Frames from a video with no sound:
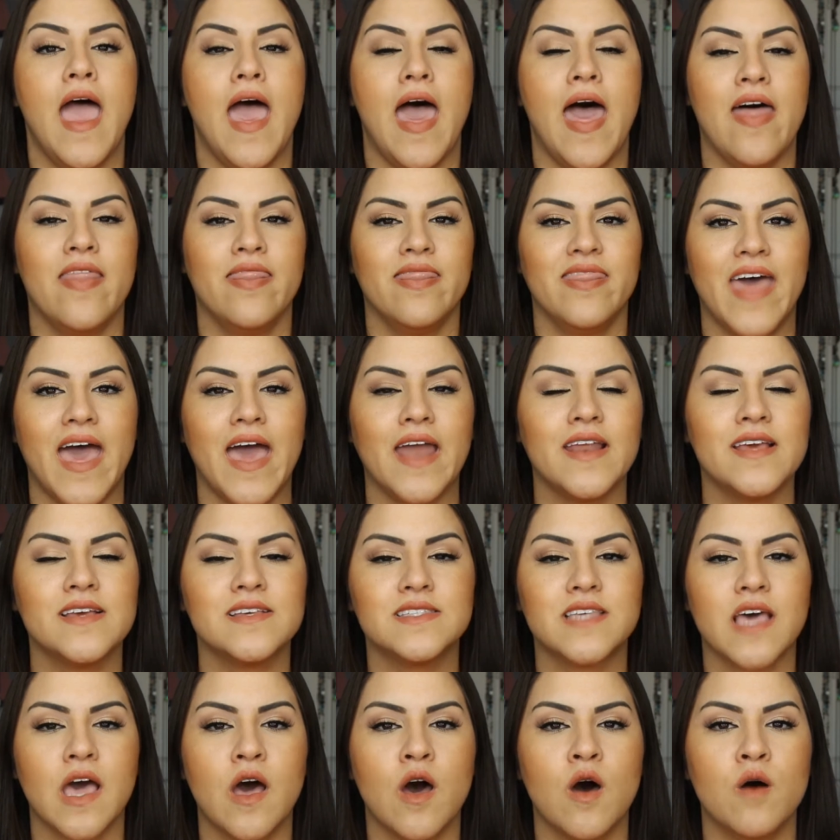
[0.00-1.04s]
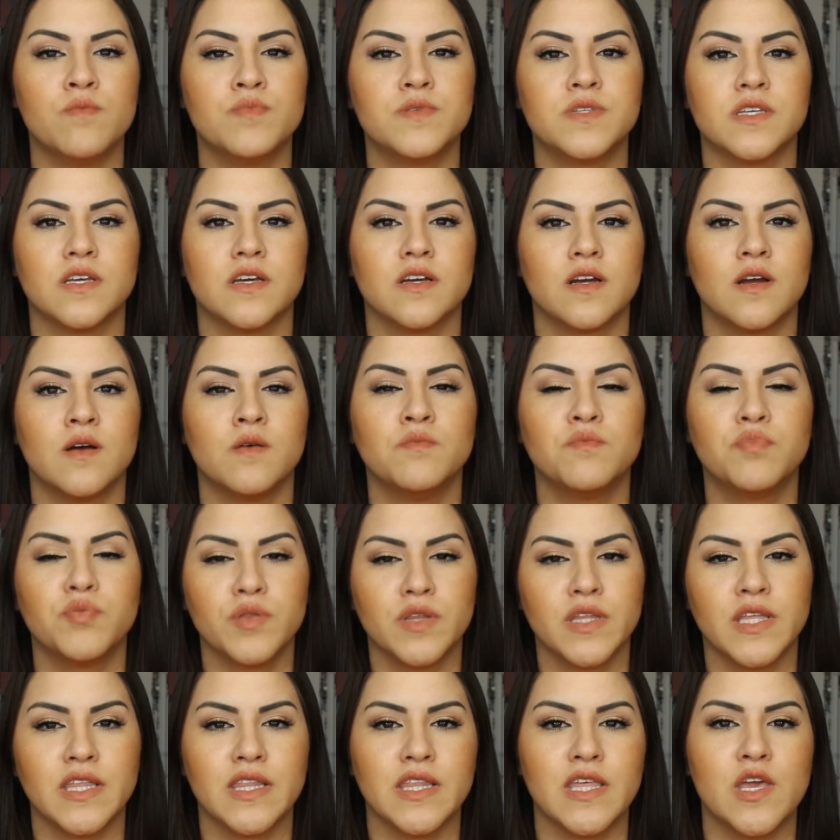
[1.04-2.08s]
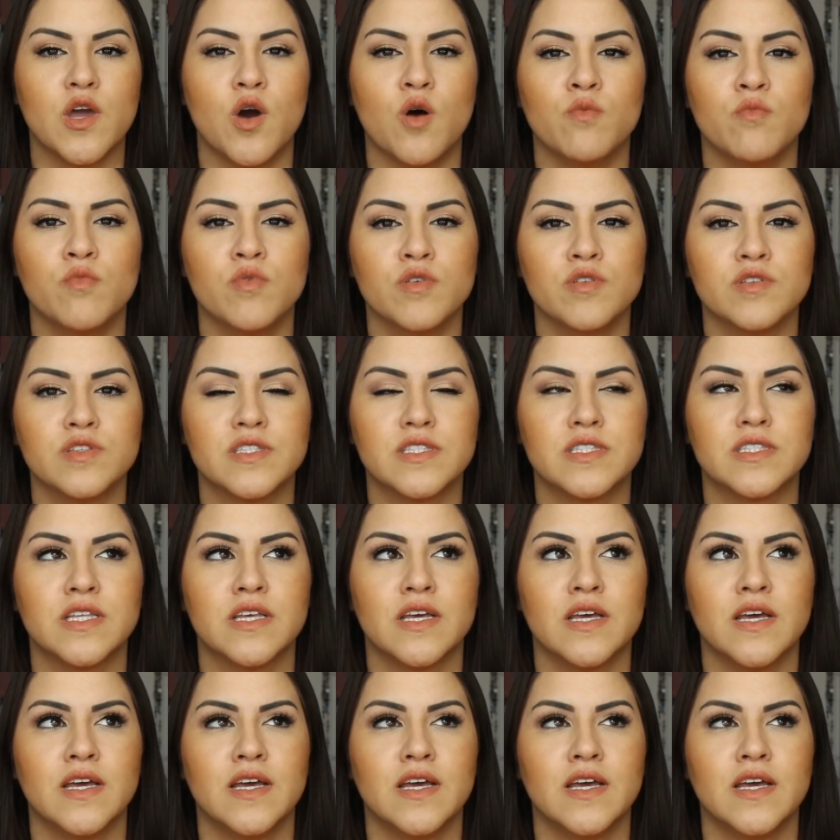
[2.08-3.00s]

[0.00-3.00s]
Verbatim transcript: and that has helped completely almost